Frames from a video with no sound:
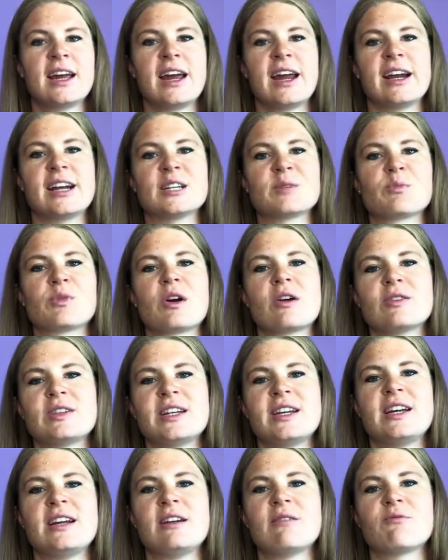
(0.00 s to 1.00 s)
And it's
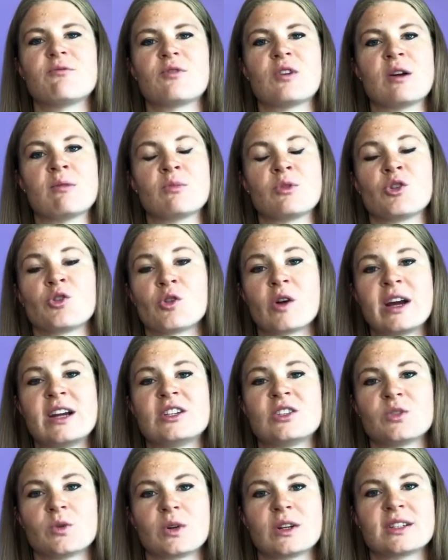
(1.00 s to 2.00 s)
protein from
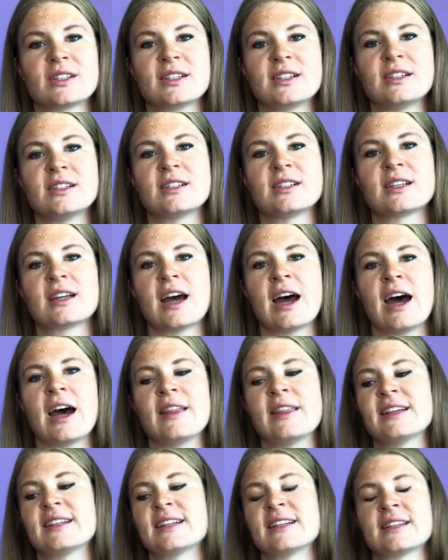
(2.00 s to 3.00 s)
great sources.
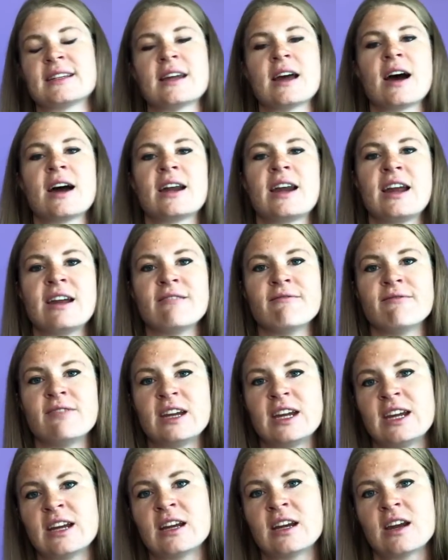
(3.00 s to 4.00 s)
This is not a
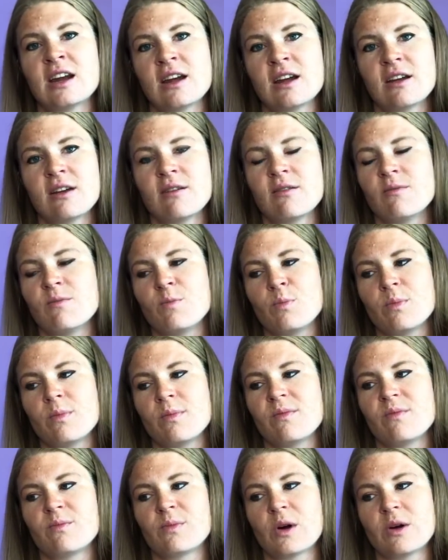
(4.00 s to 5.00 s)
vegan
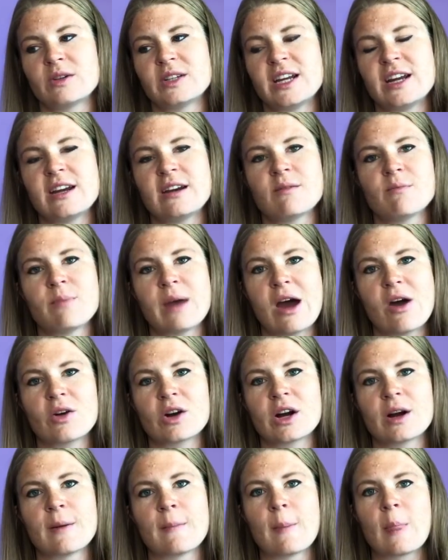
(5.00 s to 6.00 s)
protein
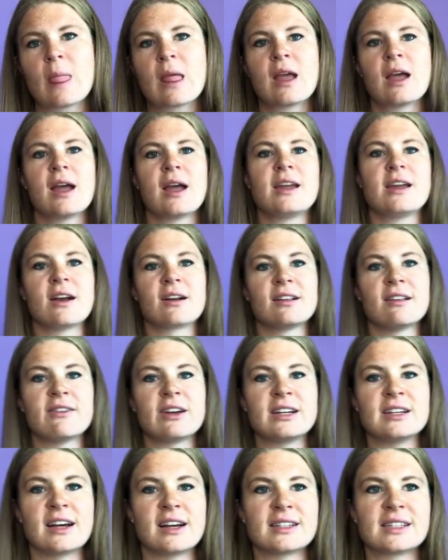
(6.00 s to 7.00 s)
powder. Young
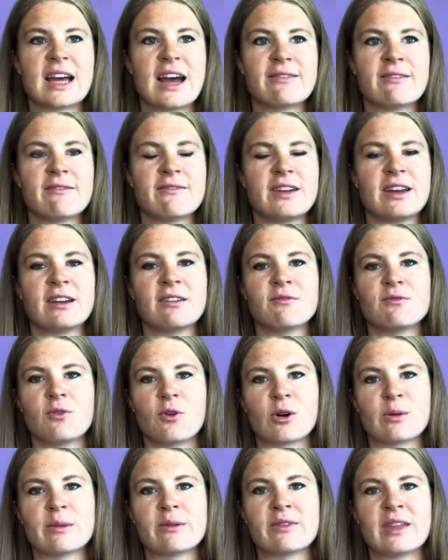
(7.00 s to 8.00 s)
Living does have a vegan
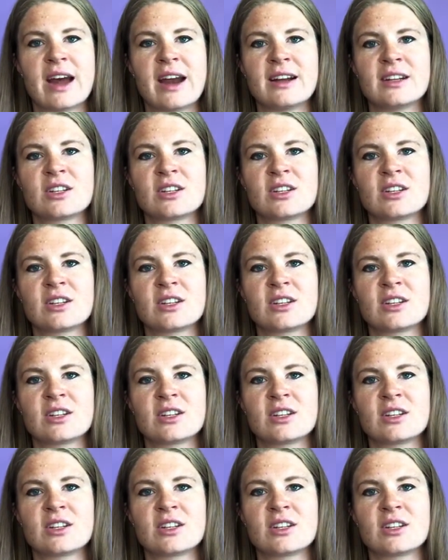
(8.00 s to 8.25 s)
form of that.